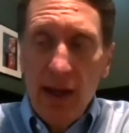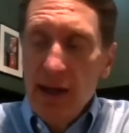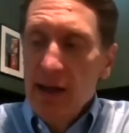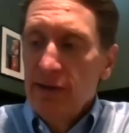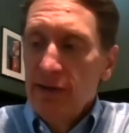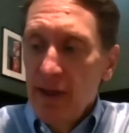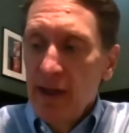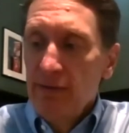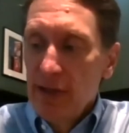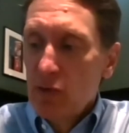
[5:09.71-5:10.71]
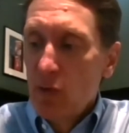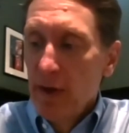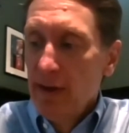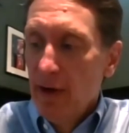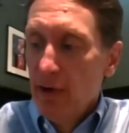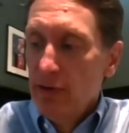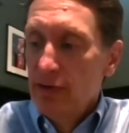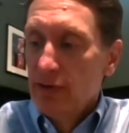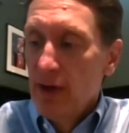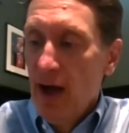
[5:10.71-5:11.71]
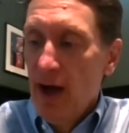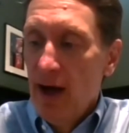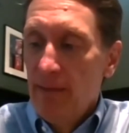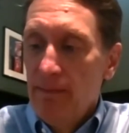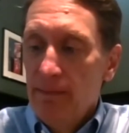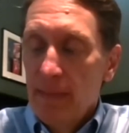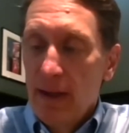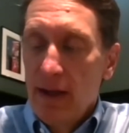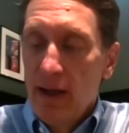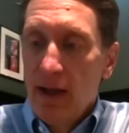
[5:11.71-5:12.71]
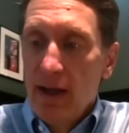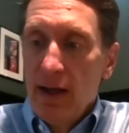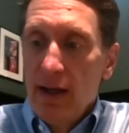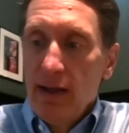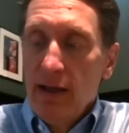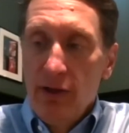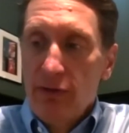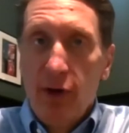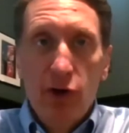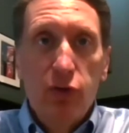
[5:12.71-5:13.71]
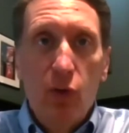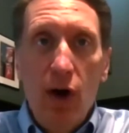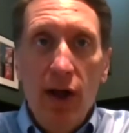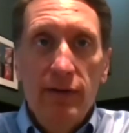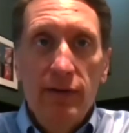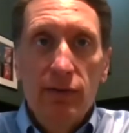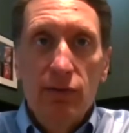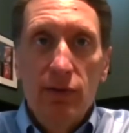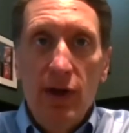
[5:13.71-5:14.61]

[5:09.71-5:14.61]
And as I think of each one of those, the first one,